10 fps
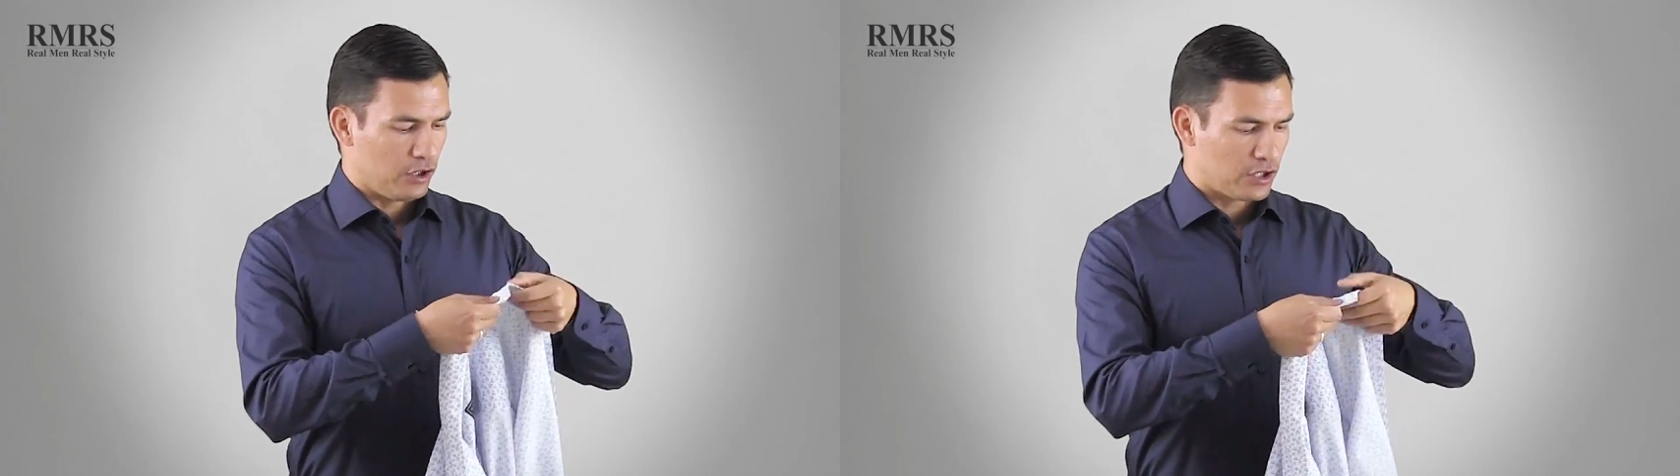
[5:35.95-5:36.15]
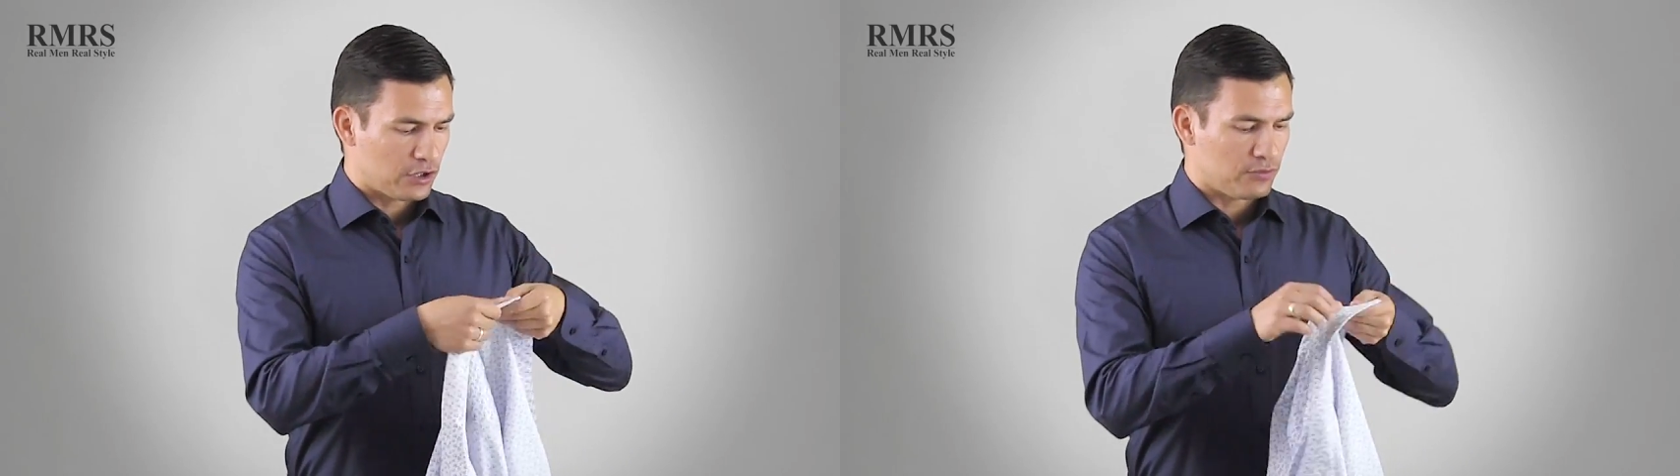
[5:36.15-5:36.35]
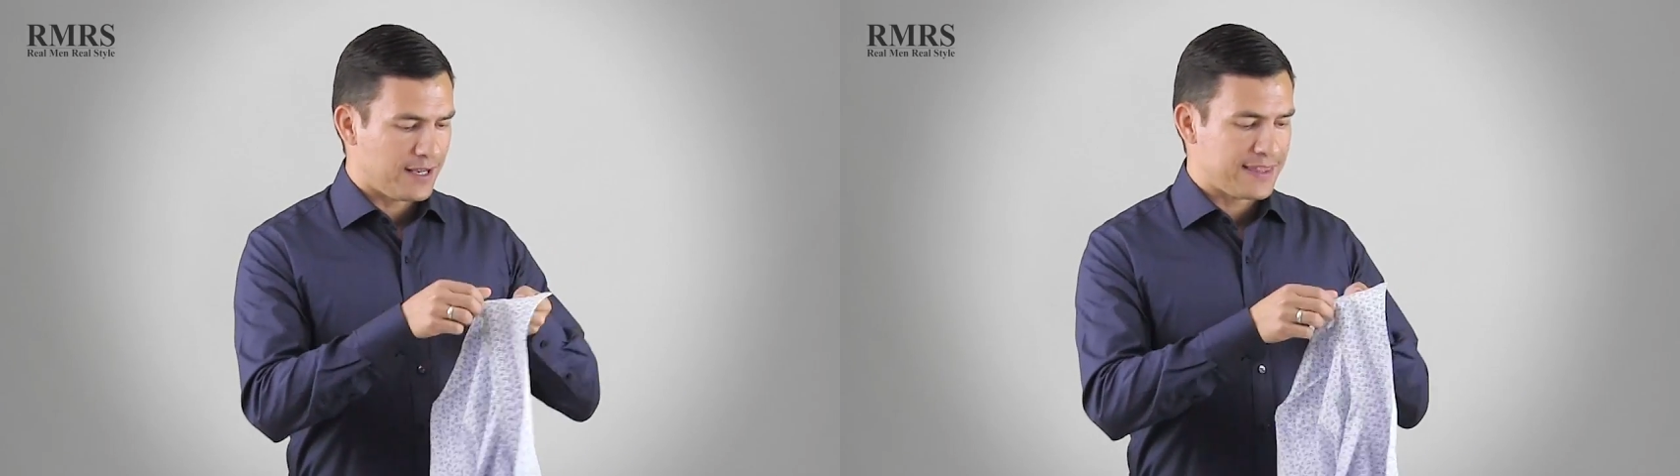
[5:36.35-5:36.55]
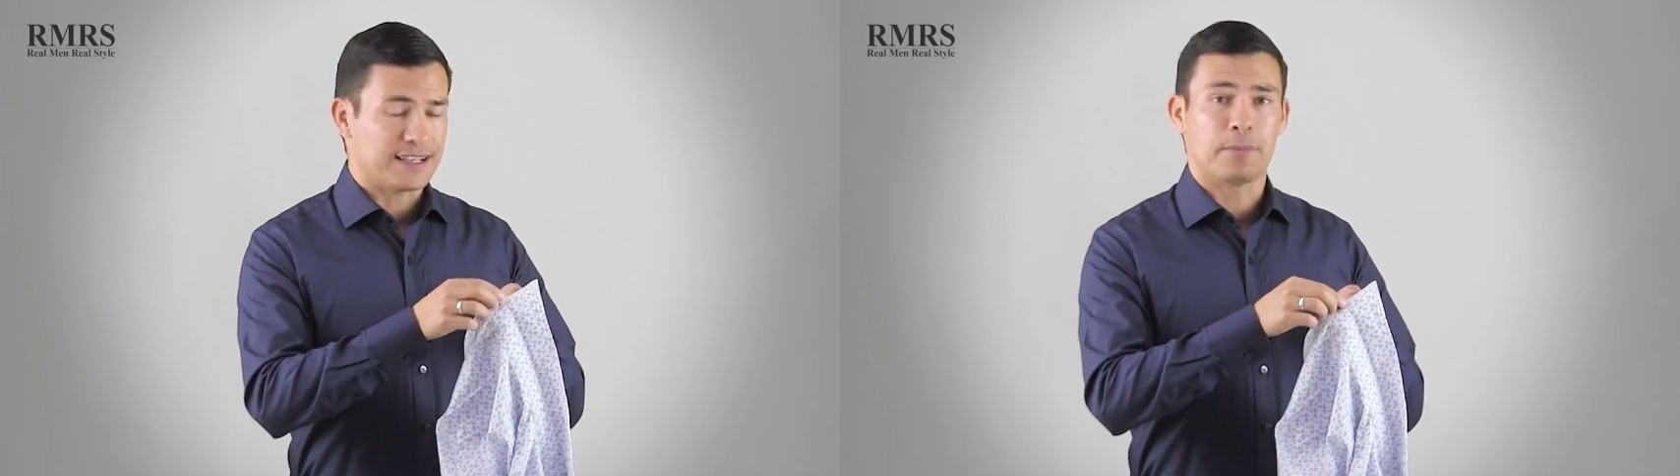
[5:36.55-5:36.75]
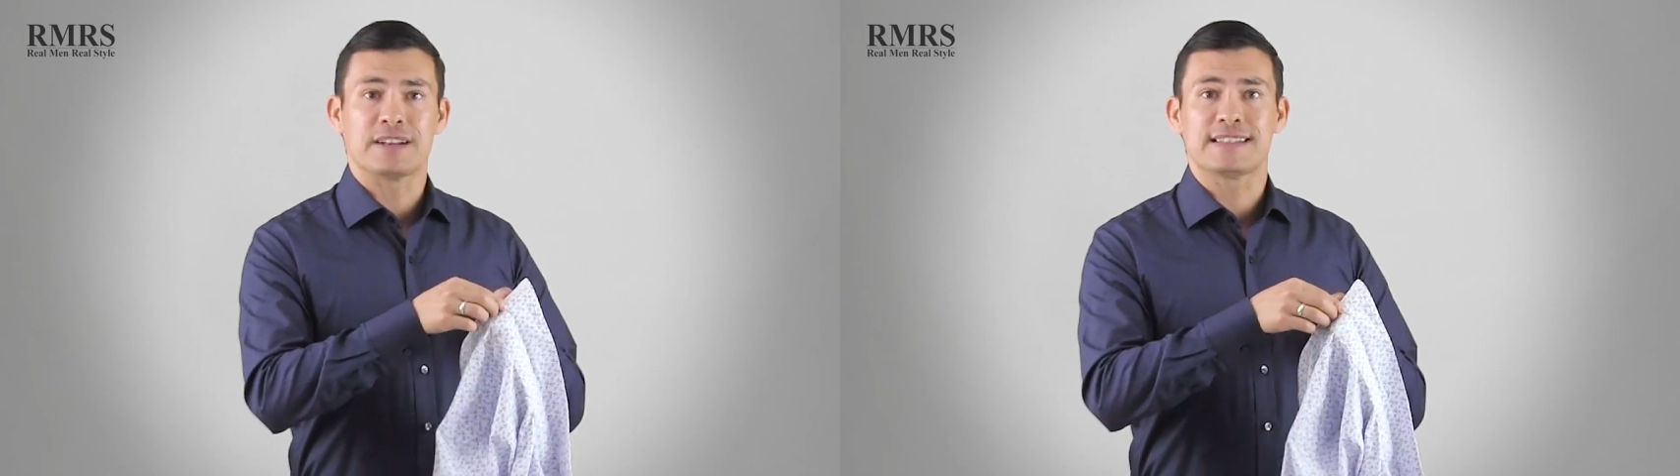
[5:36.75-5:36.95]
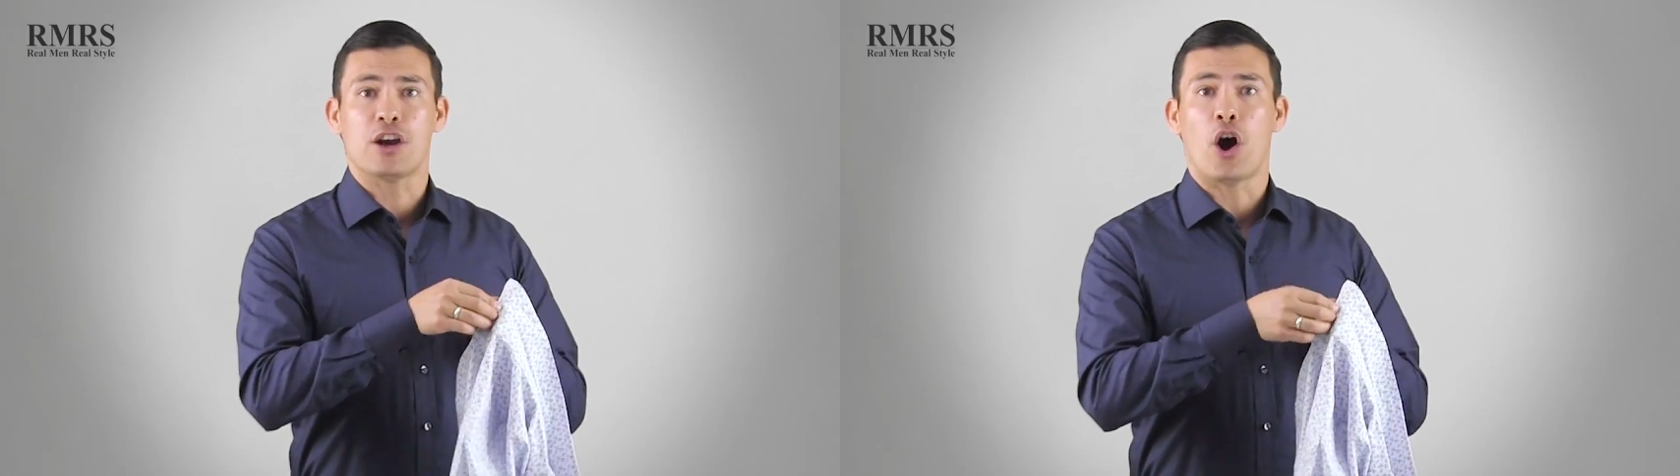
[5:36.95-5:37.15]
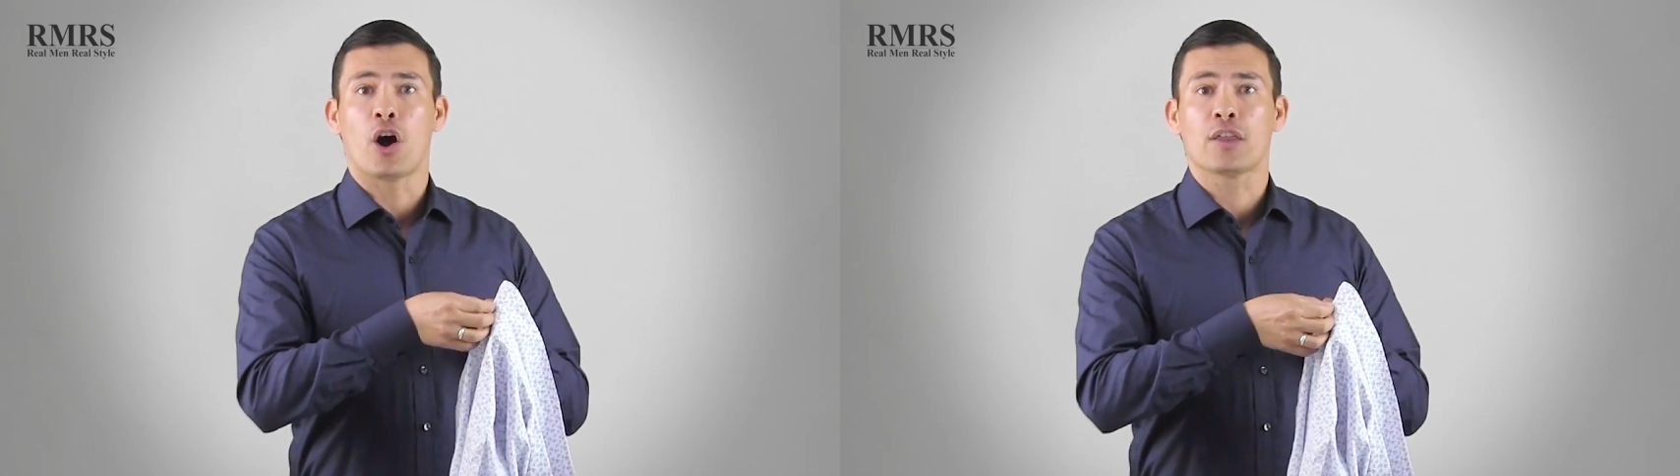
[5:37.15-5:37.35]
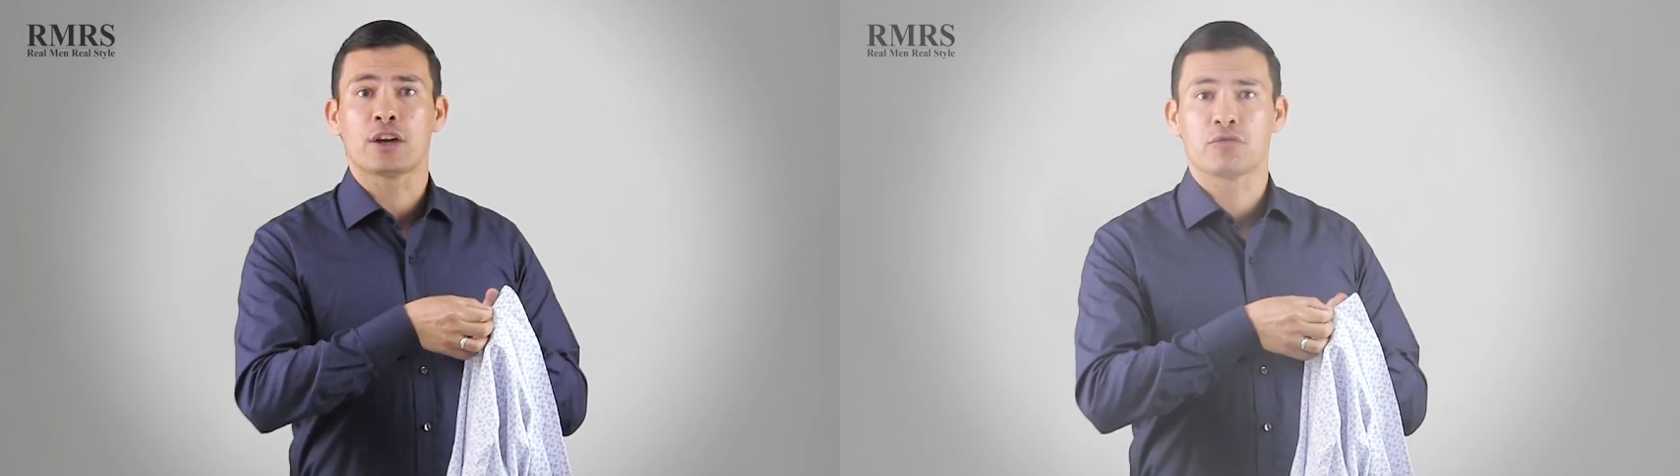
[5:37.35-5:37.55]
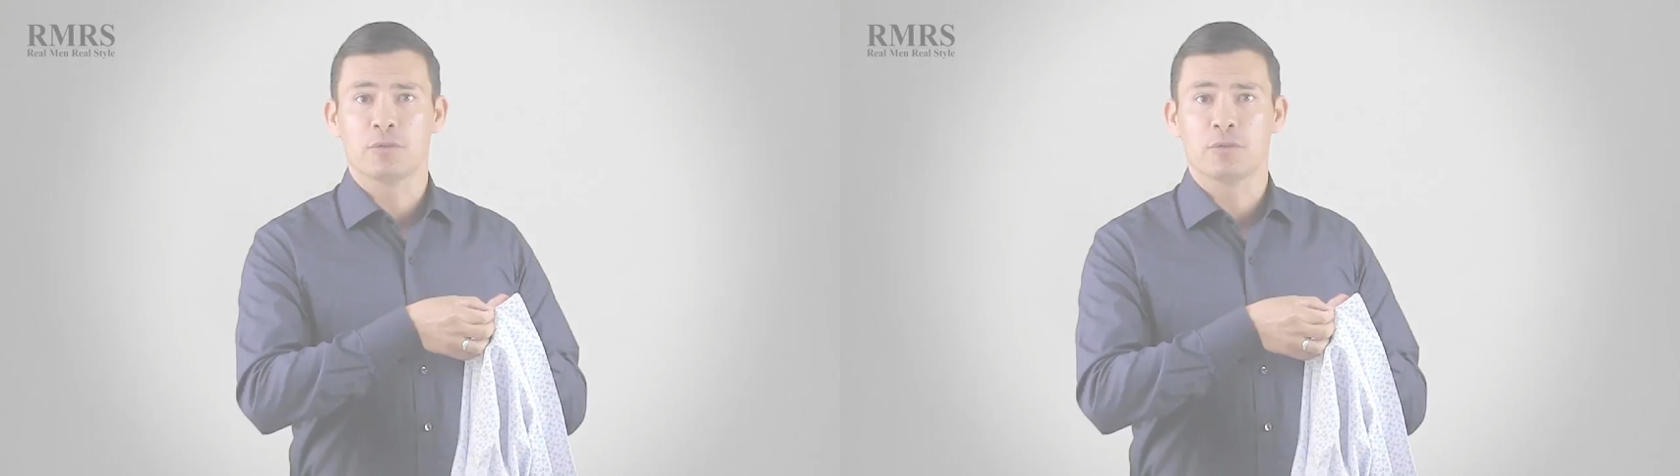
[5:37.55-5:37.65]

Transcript: to look underneath and I'm going to see are there